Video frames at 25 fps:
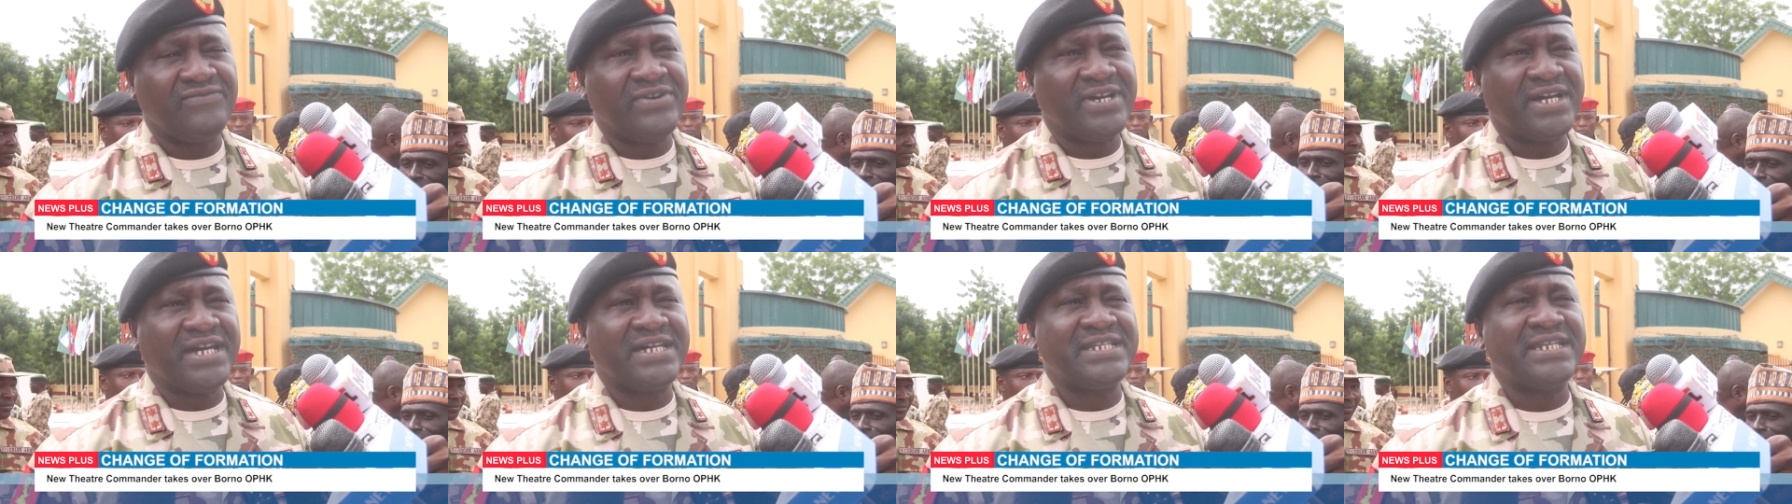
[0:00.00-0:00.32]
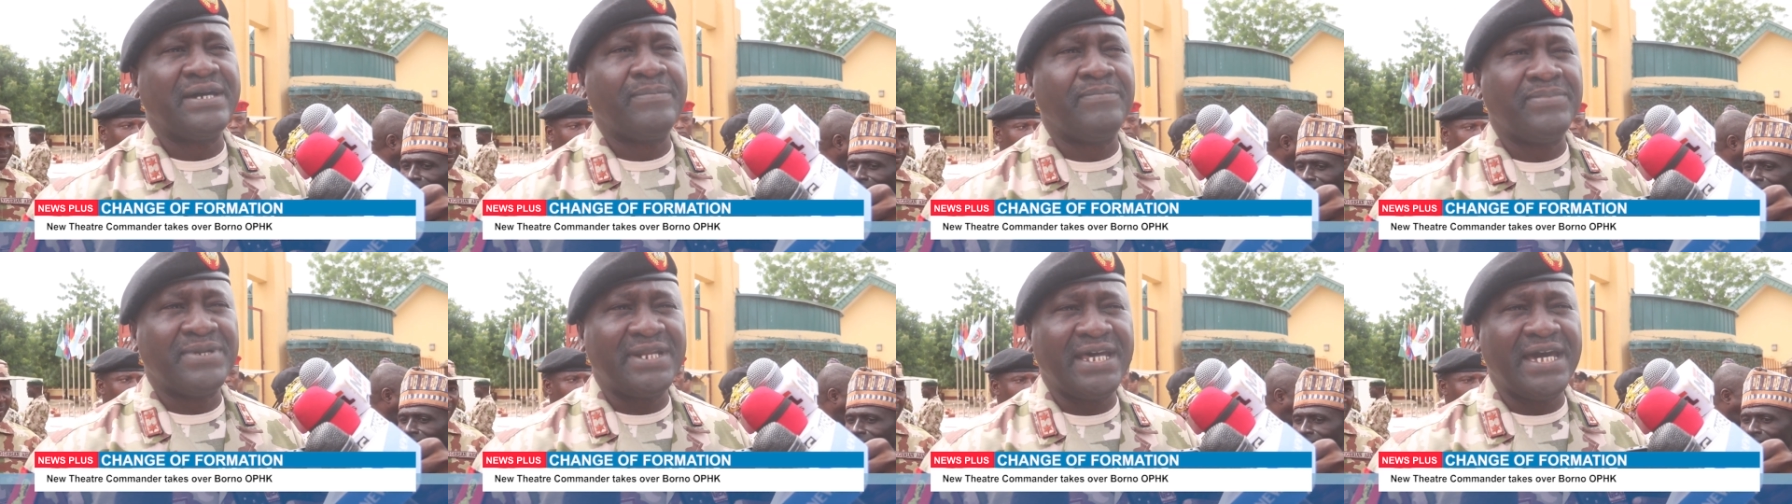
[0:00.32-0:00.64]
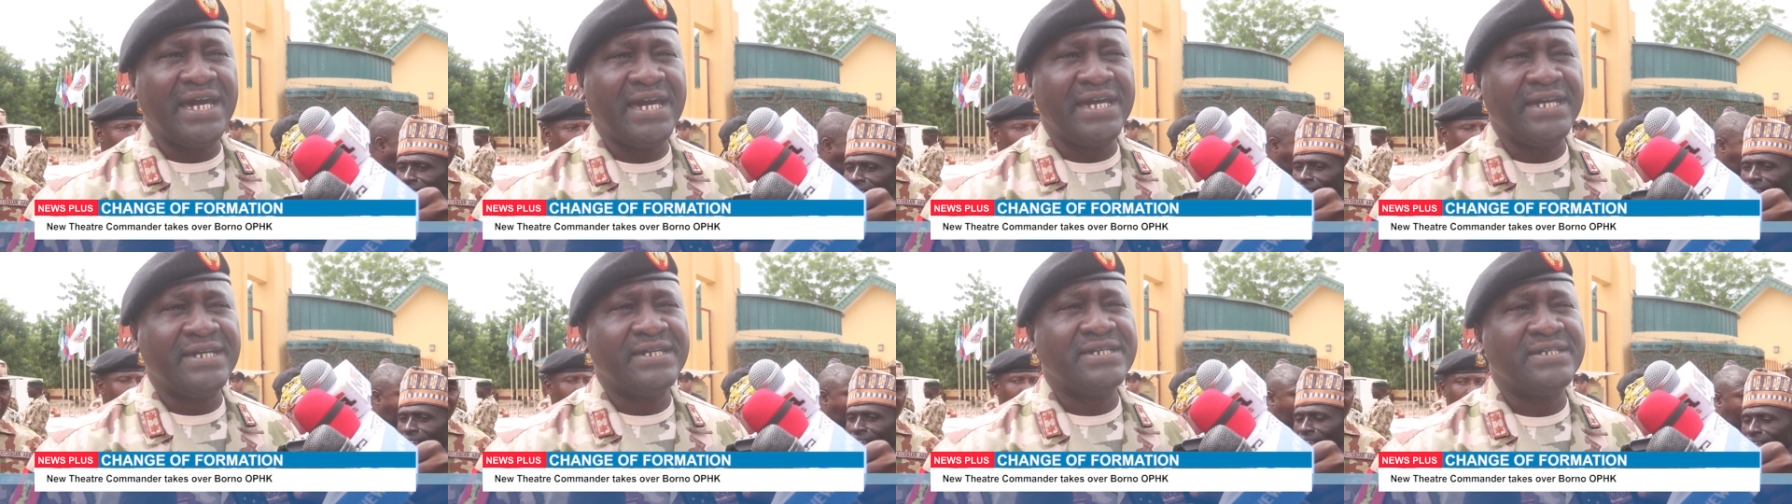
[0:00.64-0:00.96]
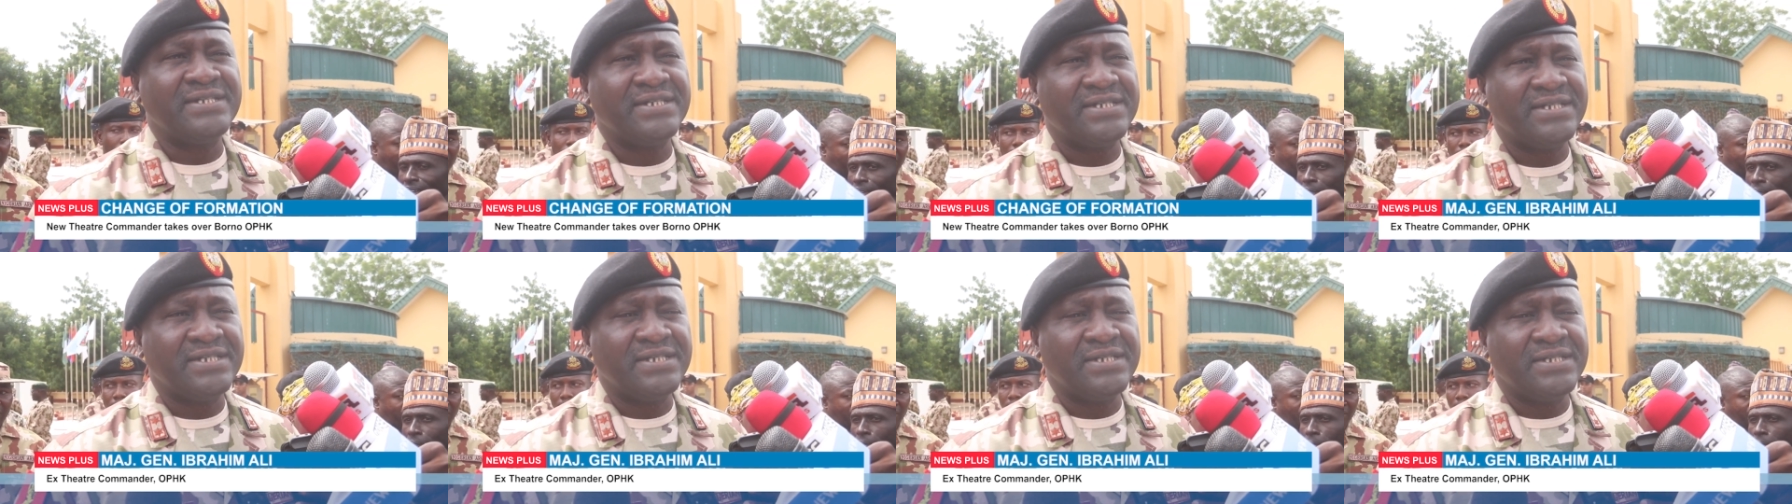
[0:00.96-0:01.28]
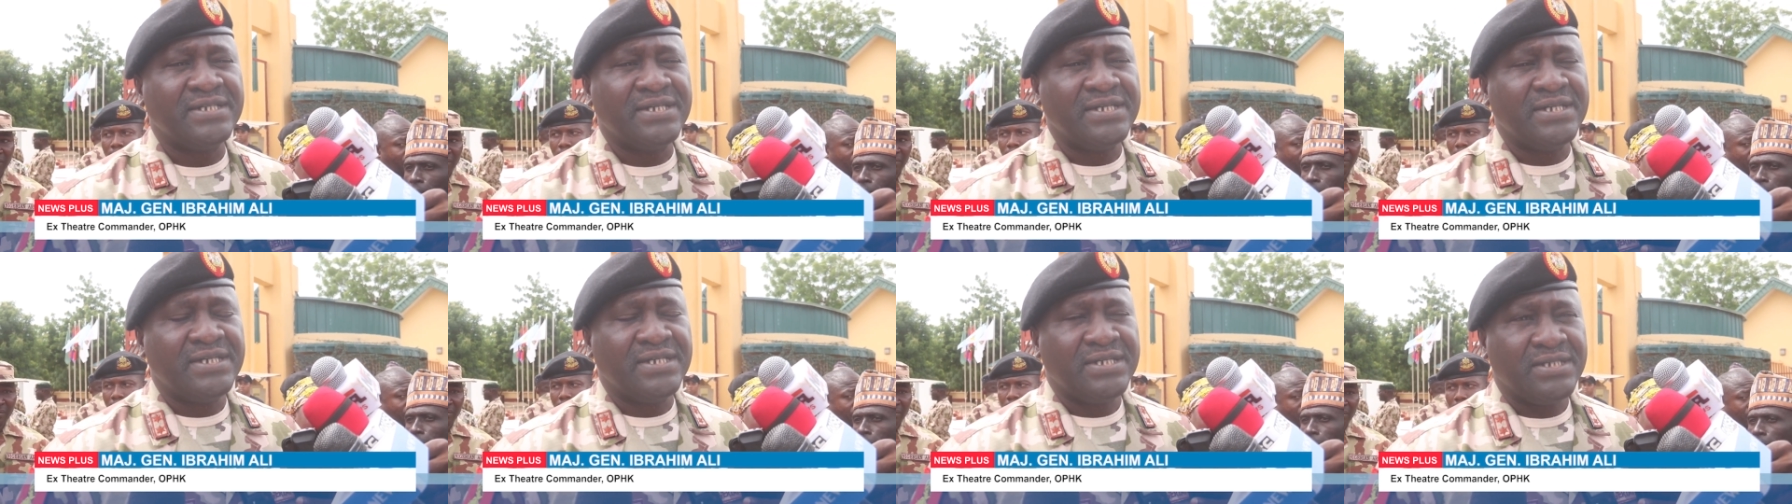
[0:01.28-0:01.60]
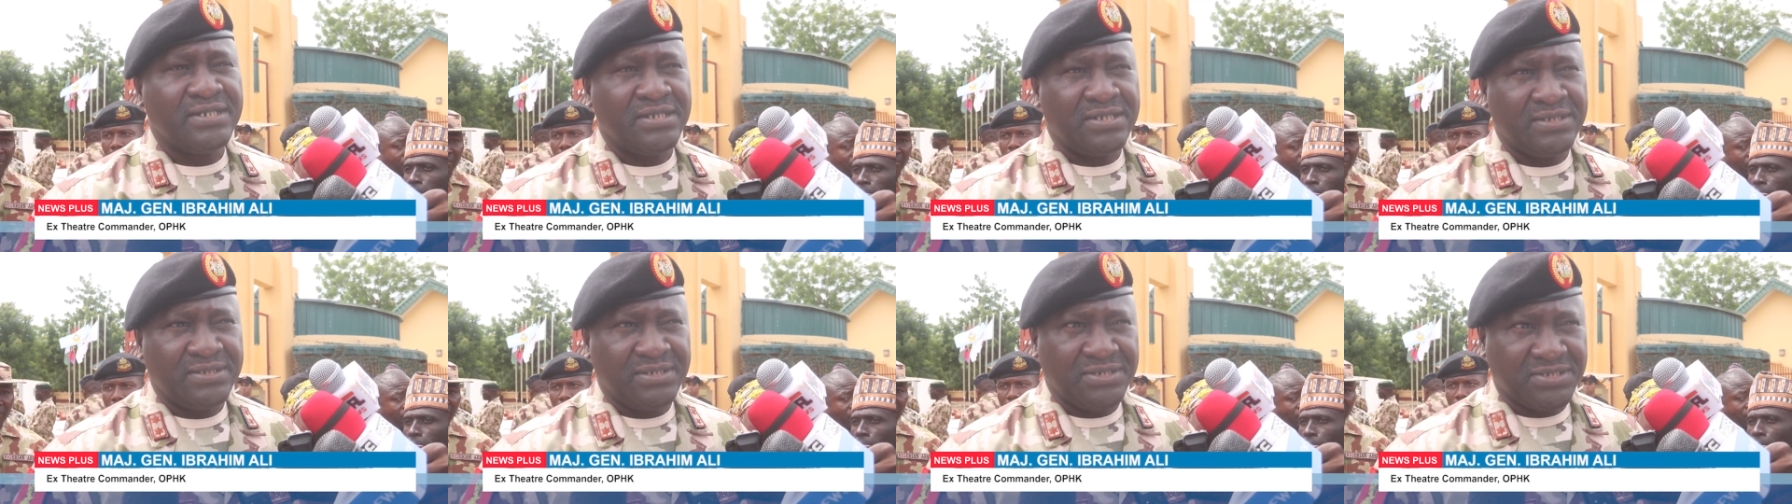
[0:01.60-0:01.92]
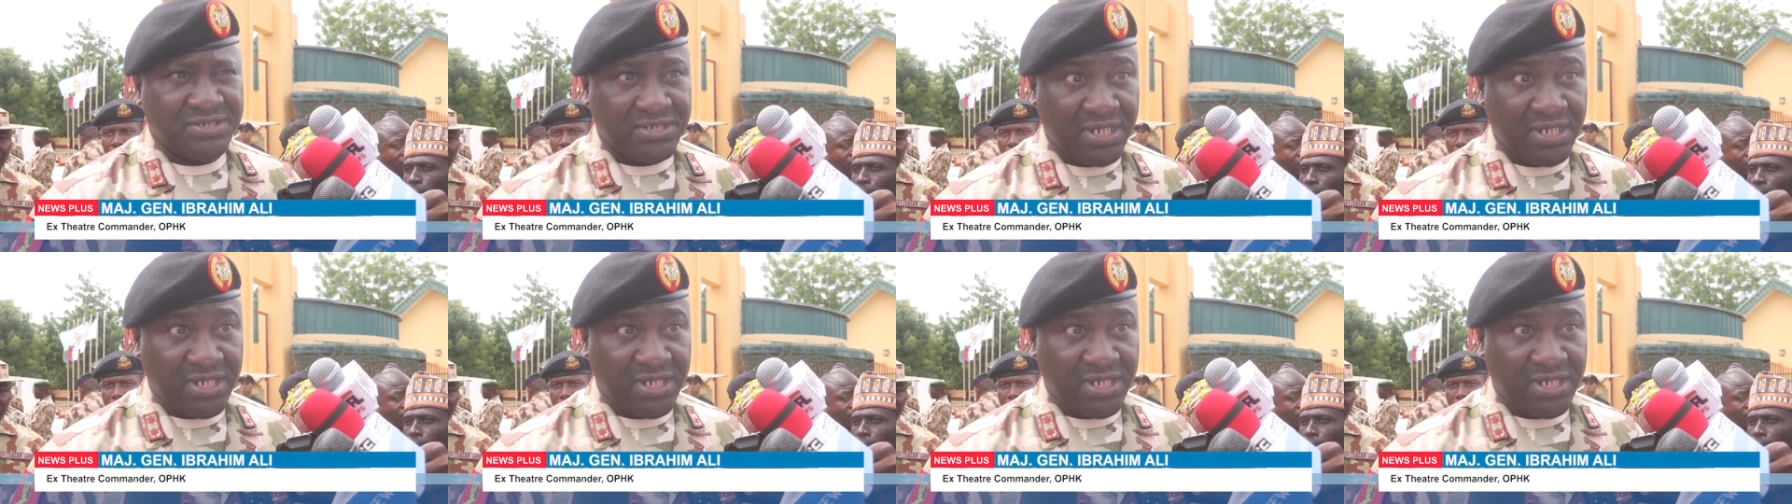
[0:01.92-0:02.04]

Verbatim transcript: if I can apply the